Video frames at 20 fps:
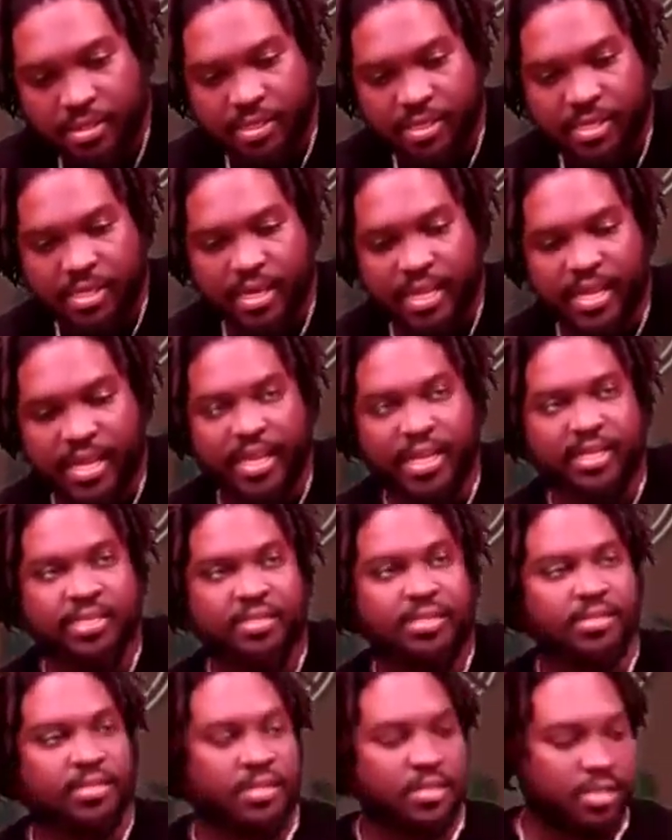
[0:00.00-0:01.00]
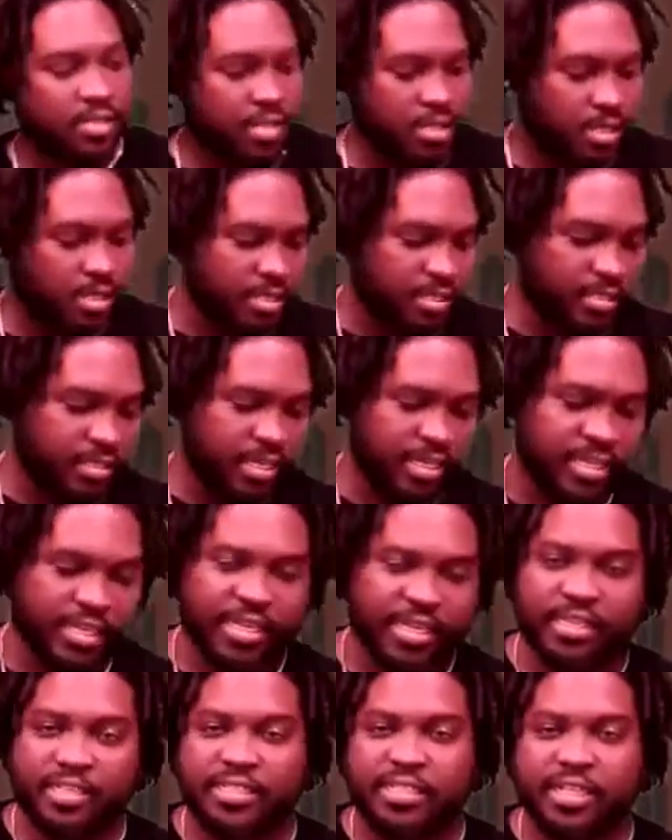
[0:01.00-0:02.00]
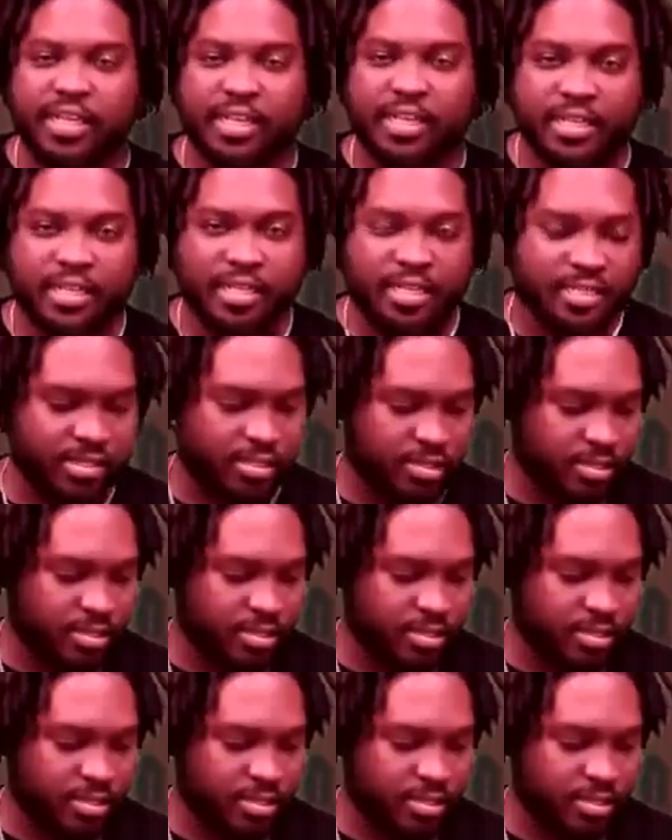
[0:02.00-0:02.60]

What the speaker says: glass because I ain't got a shot glass,